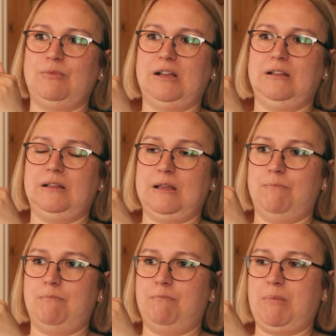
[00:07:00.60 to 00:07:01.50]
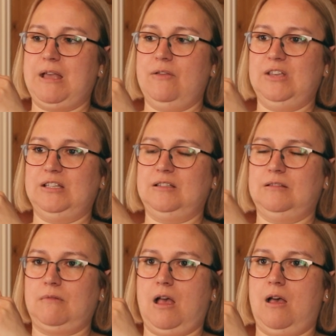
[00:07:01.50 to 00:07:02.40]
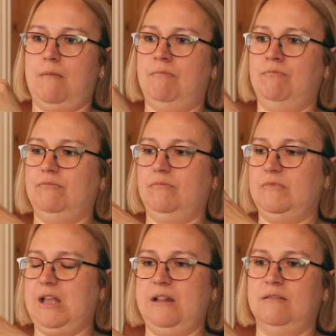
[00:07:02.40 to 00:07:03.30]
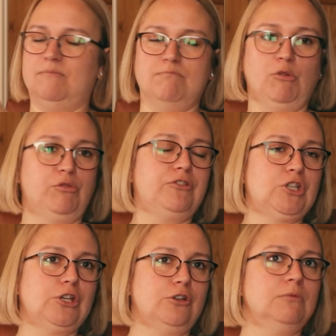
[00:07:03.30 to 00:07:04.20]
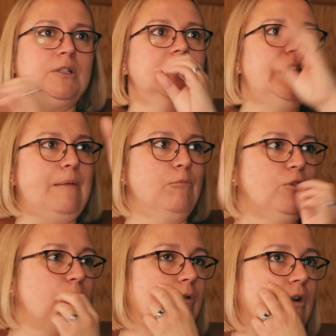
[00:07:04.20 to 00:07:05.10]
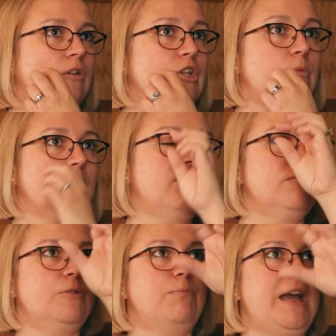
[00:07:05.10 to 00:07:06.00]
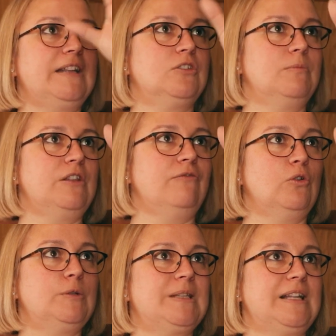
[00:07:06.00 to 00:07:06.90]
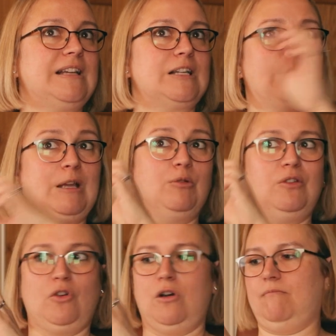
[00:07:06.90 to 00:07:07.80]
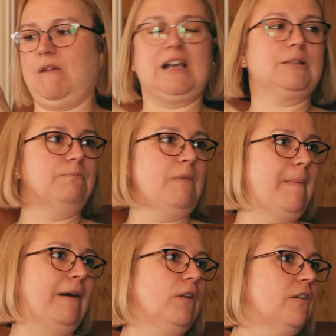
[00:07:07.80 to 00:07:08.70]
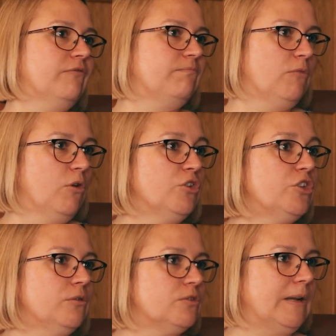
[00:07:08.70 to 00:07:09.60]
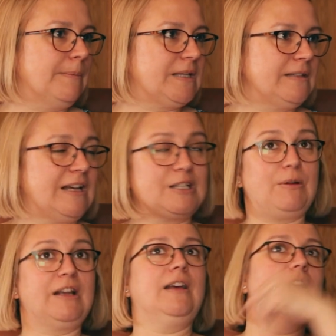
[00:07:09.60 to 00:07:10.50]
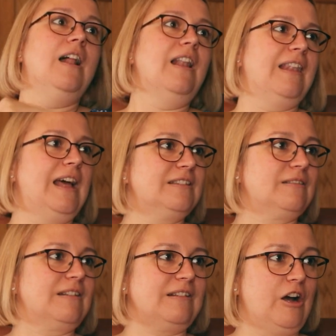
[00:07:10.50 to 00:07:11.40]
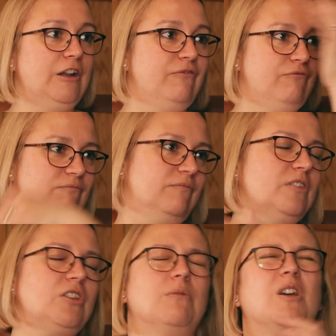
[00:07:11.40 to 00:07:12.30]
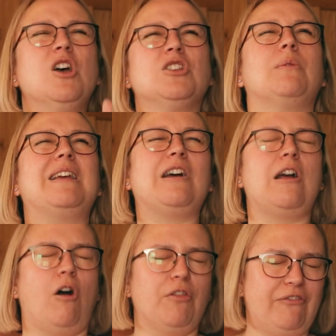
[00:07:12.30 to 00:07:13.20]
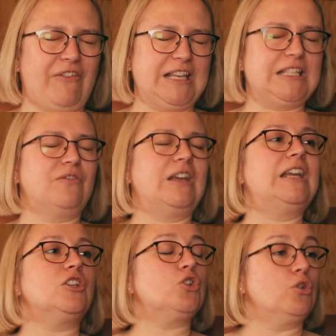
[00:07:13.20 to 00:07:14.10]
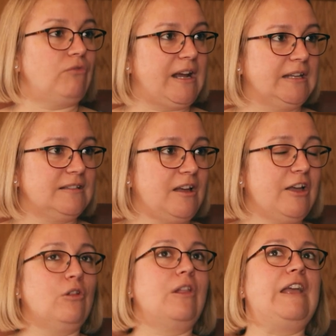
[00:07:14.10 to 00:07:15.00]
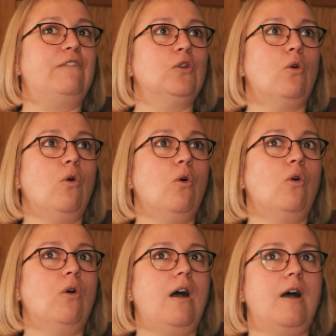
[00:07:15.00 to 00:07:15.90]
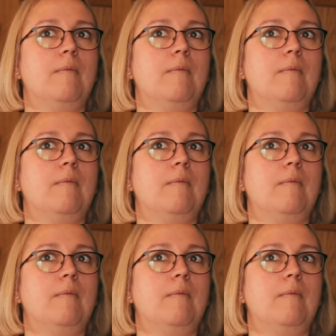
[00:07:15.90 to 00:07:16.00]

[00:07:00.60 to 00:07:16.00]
bracket payer this in month two. In month one, you paid some in the 40% tax bracket, but you've got X amount of unused 20% tax bracket. Let's kind of so on the face of it, it should reconcile if you're